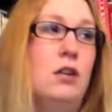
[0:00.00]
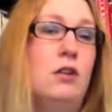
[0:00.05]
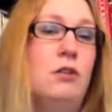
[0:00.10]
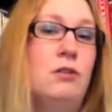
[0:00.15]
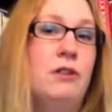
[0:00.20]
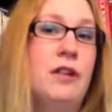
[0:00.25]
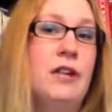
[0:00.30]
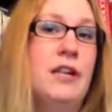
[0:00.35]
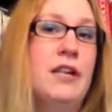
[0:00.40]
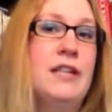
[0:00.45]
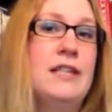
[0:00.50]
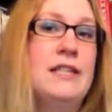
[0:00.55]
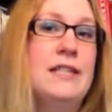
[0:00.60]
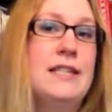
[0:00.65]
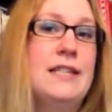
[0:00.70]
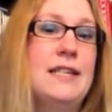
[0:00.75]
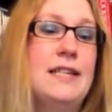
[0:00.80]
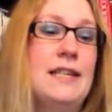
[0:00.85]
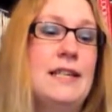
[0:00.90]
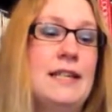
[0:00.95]

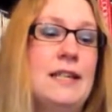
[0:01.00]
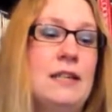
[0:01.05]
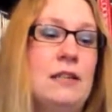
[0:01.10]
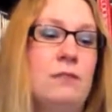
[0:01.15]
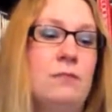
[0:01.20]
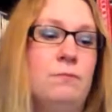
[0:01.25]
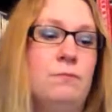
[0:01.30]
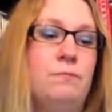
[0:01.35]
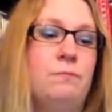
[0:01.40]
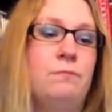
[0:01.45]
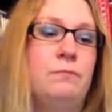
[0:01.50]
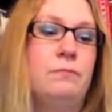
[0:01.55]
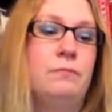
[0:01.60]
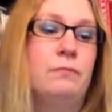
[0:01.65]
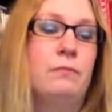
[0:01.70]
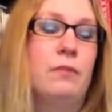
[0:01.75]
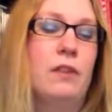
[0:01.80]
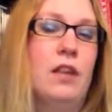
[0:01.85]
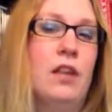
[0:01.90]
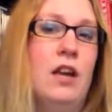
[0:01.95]
Crazy.
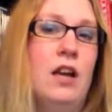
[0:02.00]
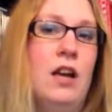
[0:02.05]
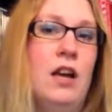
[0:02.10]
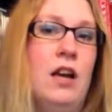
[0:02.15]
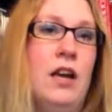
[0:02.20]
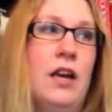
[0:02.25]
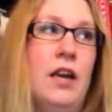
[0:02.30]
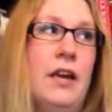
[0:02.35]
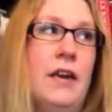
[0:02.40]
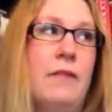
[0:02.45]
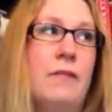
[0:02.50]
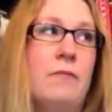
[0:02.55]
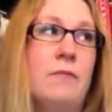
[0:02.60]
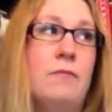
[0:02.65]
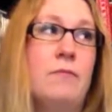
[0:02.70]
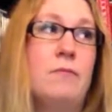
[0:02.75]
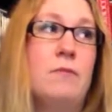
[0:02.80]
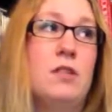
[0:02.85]
I've